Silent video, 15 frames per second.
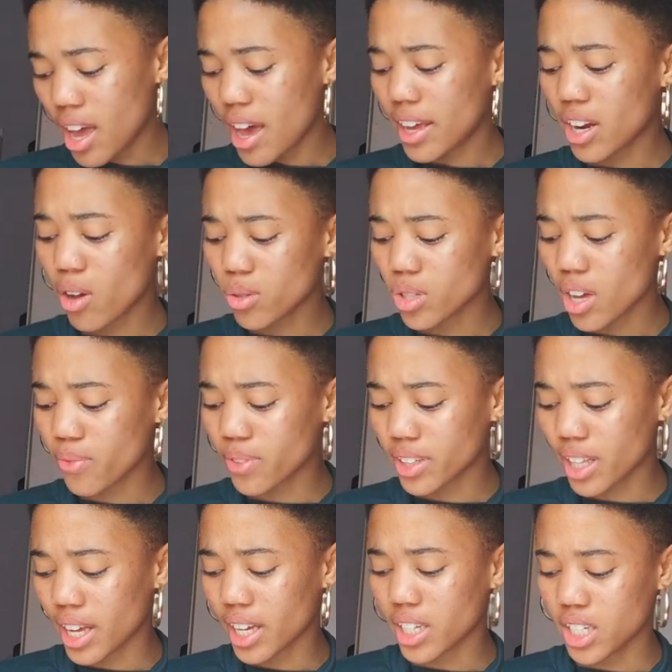And I also I feel
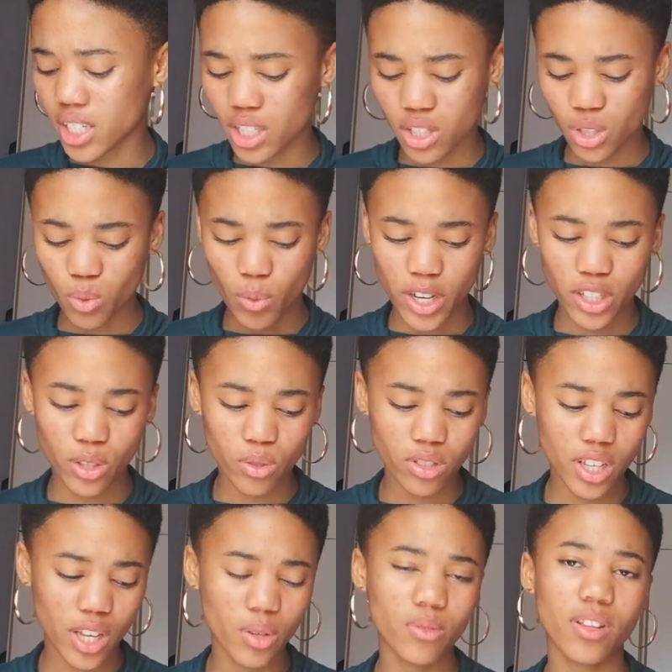like it's when you
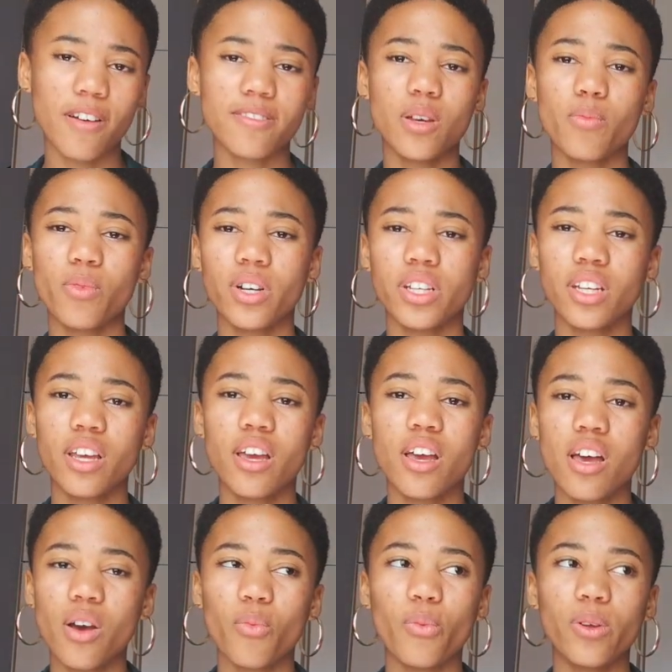say you love someone
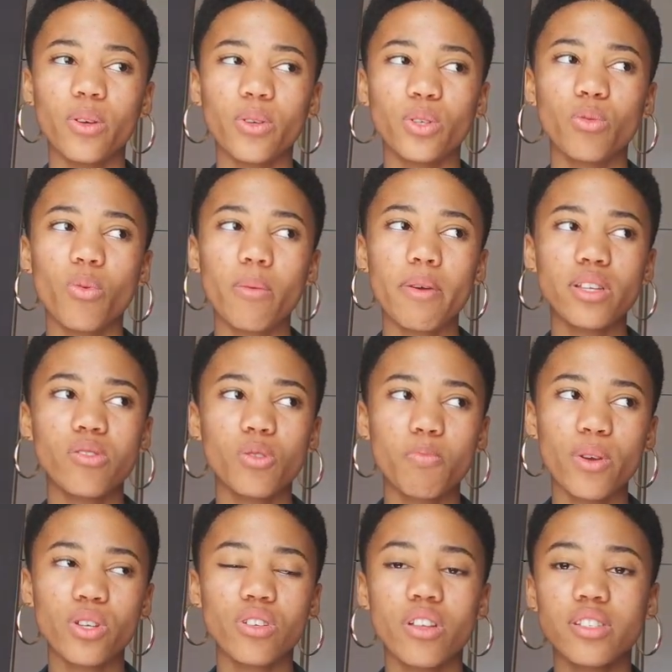when you, what makes you
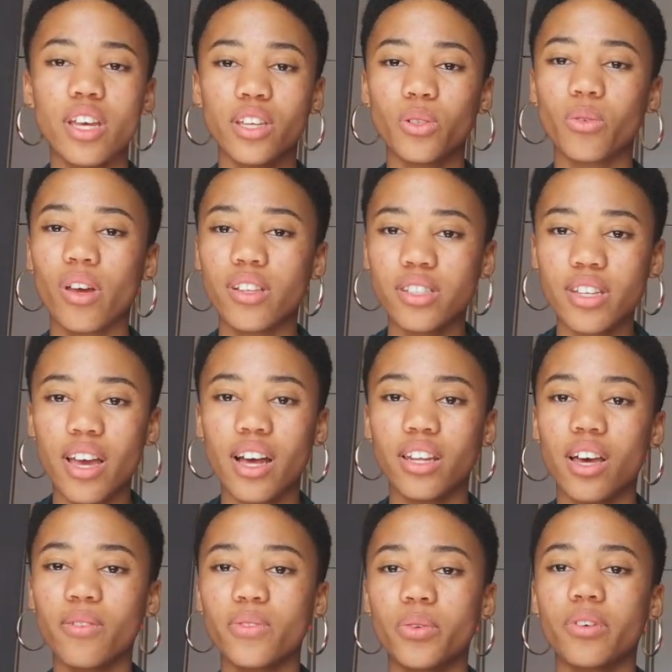special is that you can say I
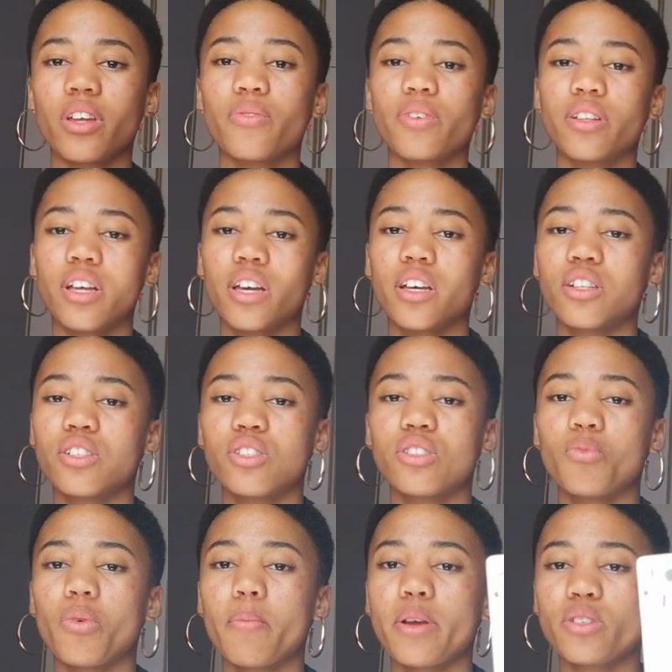love you, and I feel like it's
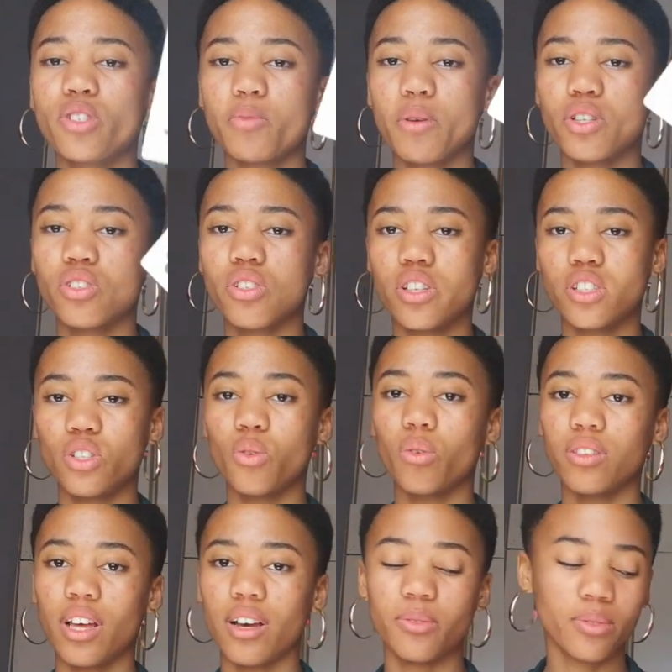what makes you special is your
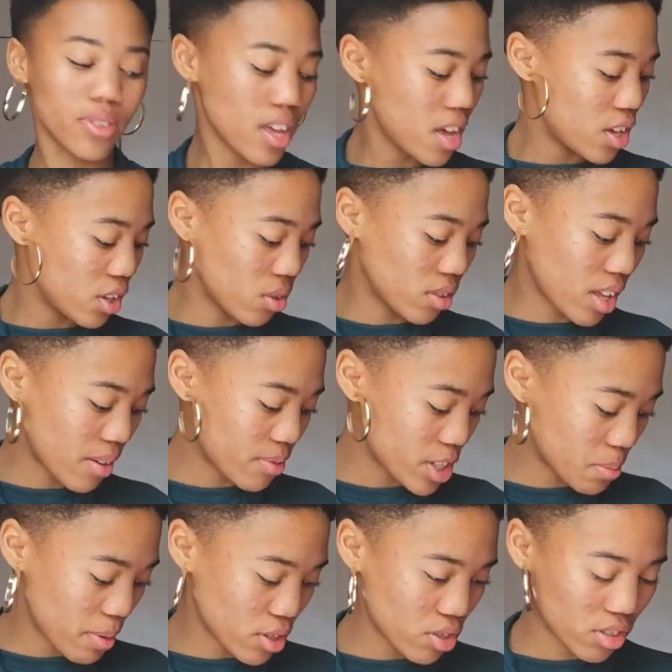love. Your love
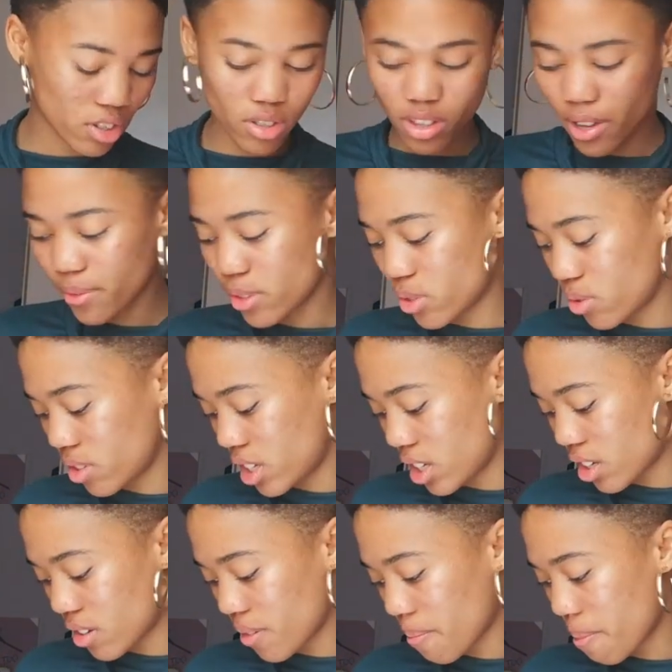is special and your love is unique.